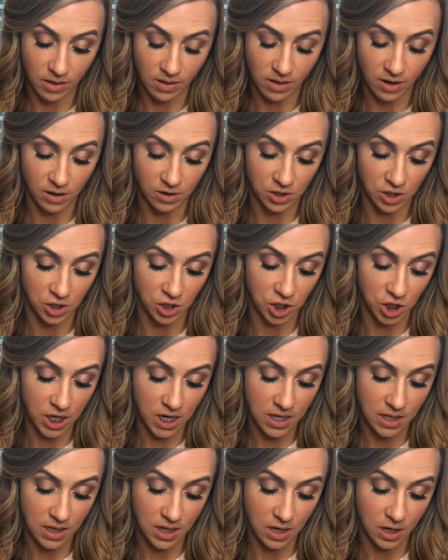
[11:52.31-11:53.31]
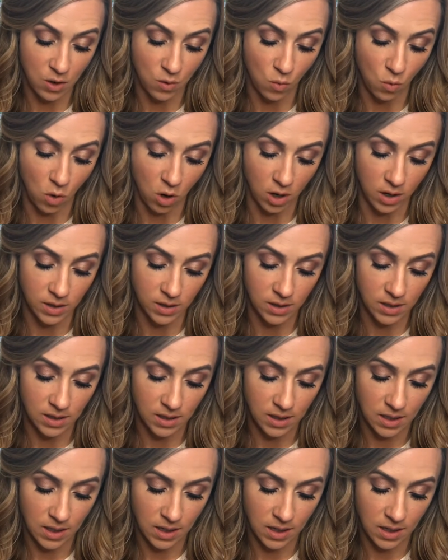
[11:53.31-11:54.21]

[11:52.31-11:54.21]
there's a shade that you want